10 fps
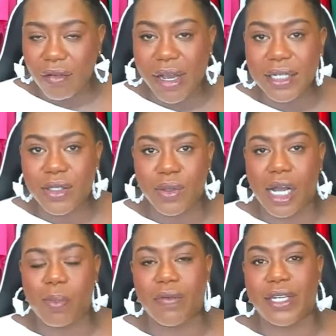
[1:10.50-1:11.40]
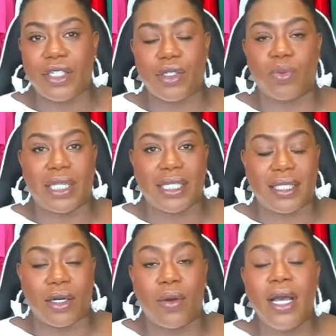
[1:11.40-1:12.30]
ran into a couple of issues with
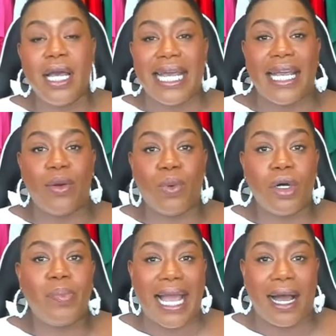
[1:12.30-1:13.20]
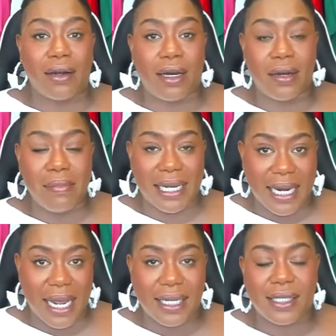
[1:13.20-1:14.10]
it, so it will be out on
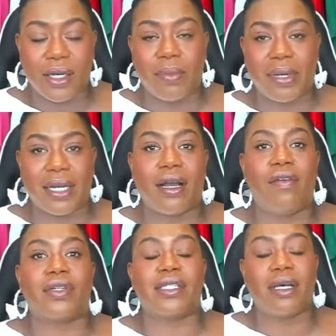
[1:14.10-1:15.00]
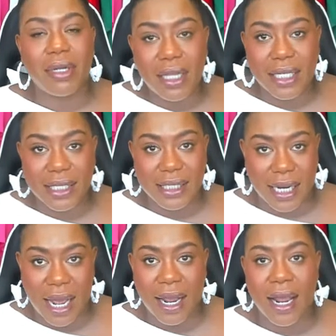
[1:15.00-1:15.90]
Monday. So I'm going to cover some of the things
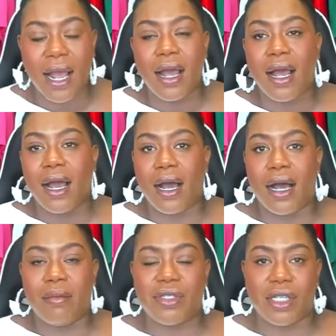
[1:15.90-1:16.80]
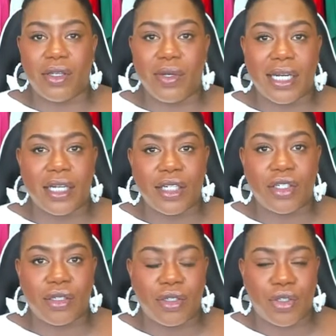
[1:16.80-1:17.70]
today, so that you get a
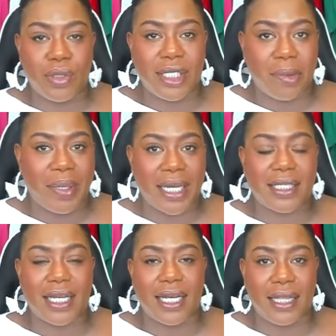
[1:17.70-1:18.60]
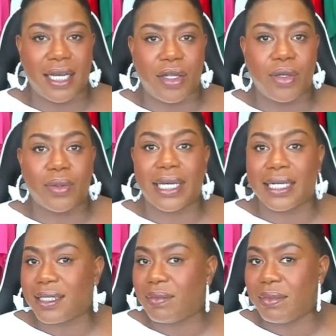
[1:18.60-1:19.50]
good juicy bit, and then you'll
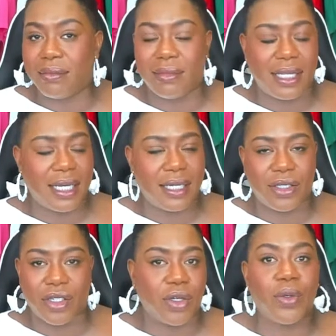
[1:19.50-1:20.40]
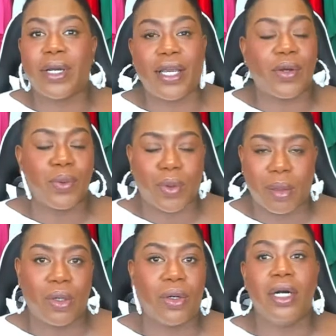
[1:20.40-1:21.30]
get some things. You'll get your
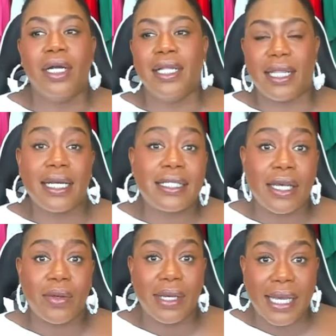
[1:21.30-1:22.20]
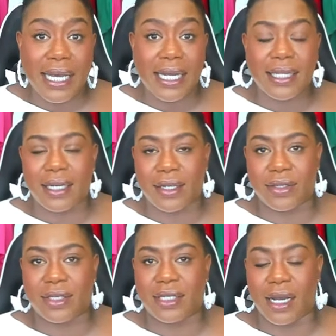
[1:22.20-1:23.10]
normal things that you get.
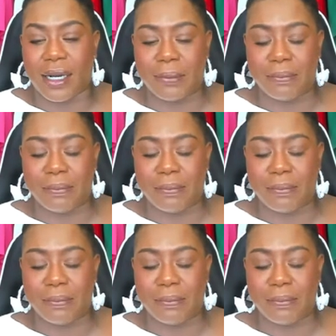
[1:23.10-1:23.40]
There's